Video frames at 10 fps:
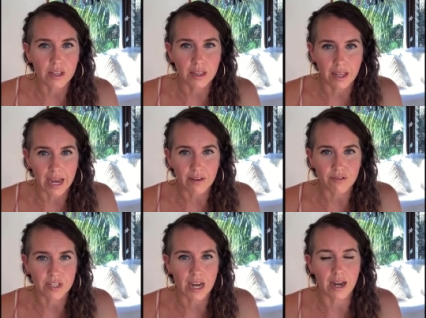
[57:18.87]

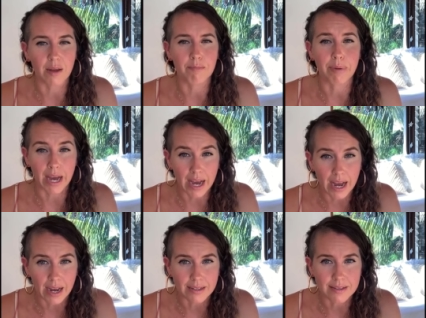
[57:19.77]
lifetime
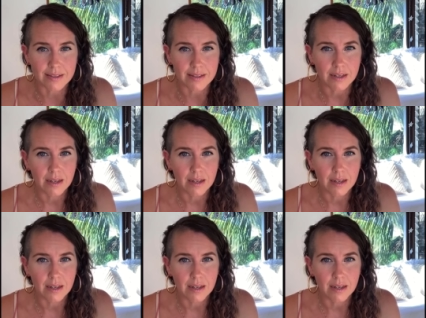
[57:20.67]
pass